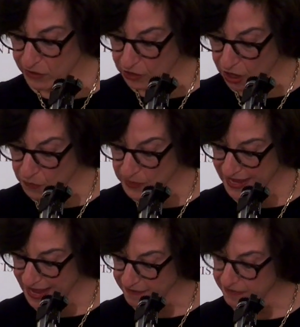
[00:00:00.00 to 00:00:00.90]
along
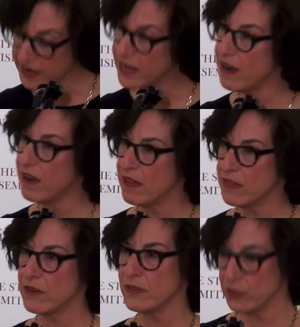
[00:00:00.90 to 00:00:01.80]
with every
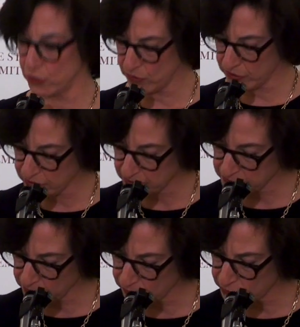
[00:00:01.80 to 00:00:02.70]
other Jewish
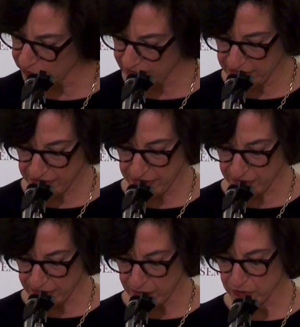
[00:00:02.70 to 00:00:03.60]
soldier and the
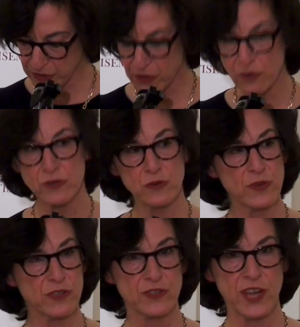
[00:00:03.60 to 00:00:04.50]
30 or so
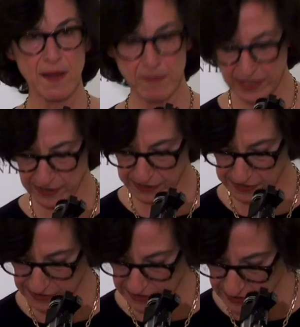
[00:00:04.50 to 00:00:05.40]
Jewish chaplains